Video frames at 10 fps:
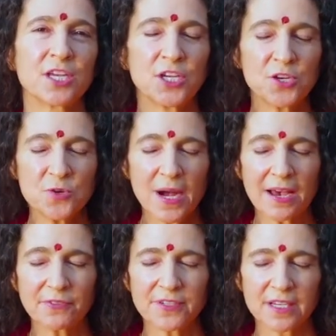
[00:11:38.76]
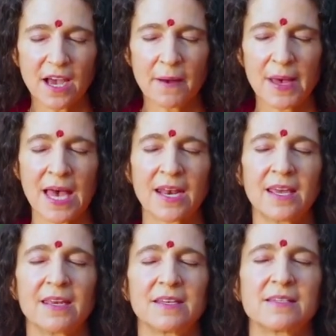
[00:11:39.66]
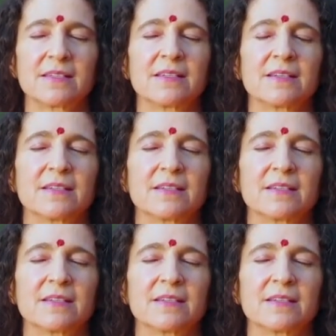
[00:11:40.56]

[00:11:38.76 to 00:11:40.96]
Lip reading: you have to come at it